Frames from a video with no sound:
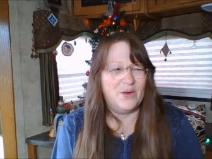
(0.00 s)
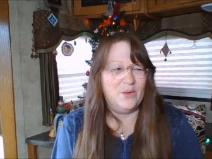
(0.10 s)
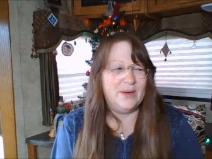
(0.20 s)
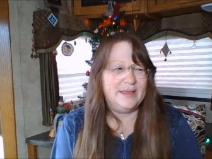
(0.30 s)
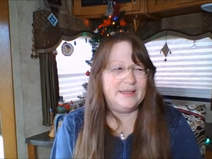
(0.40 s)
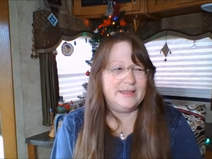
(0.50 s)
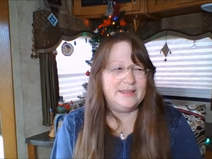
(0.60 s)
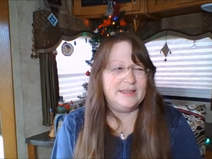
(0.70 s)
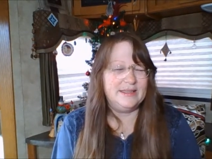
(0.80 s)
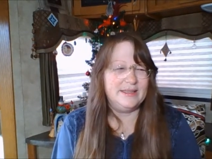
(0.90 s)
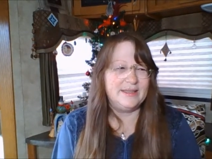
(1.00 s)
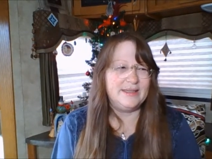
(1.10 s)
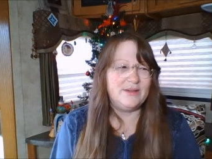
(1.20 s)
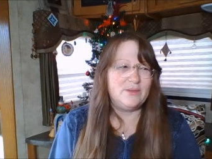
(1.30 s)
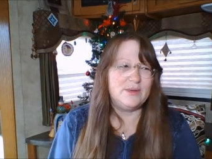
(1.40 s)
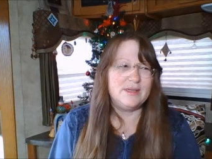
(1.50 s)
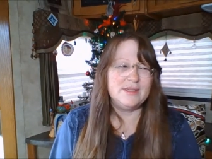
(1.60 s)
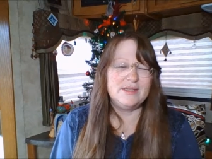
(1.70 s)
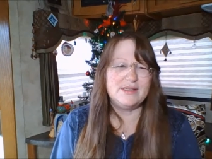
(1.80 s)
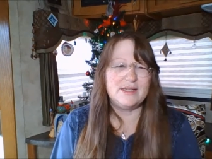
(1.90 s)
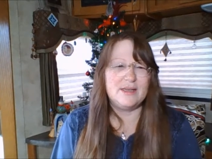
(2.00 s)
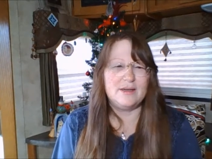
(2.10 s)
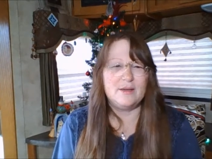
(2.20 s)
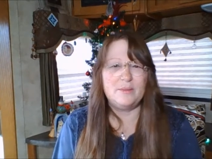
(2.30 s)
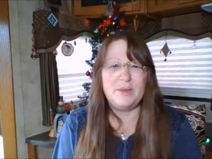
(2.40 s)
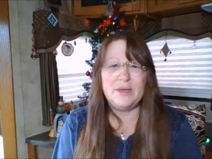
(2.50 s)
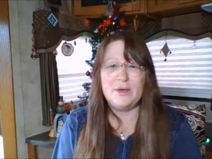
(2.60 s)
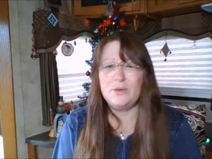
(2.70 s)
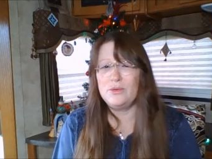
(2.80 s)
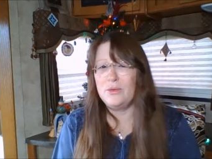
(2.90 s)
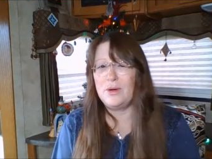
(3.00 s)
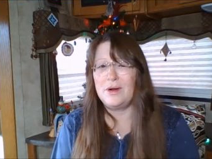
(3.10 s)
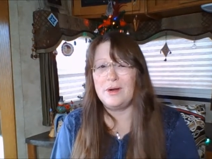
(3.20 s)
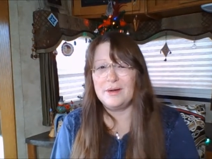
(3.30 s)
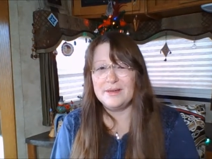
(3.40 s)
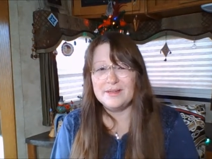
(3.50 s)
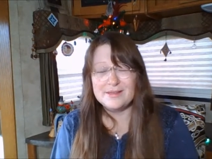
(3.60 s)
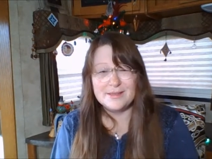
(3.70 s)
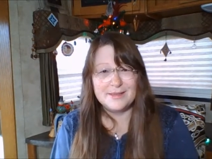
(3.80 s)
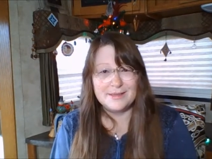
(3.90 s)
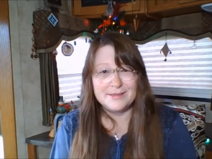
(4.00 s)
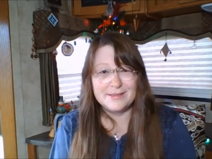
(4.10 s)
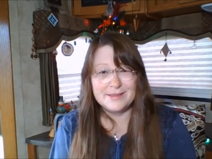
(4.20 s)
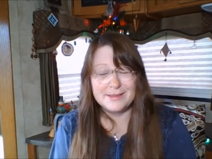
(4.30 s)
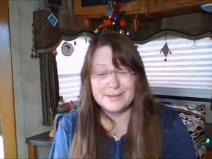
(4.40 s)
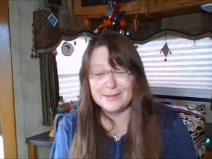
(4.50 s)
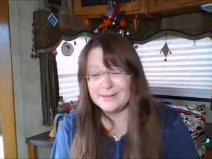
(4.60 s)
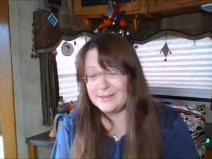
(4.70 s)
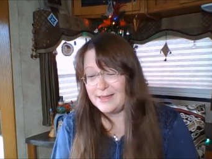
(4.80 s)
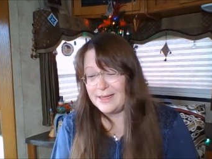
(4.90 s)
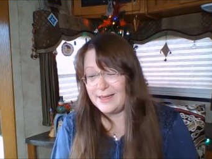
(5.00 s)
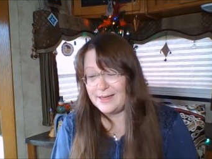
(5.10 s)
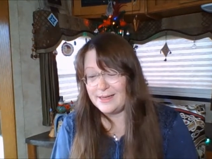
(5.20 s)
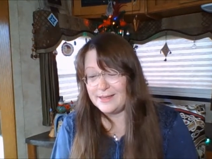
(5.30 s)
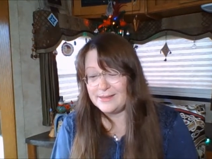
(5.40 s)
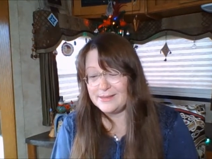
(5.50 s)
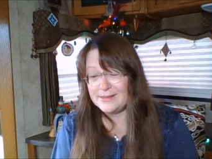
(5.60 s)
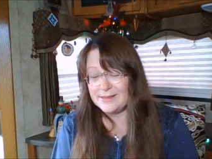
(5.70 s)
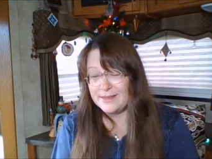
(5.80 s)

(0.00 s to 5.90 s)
Well, there was a Pinot Noir incident, and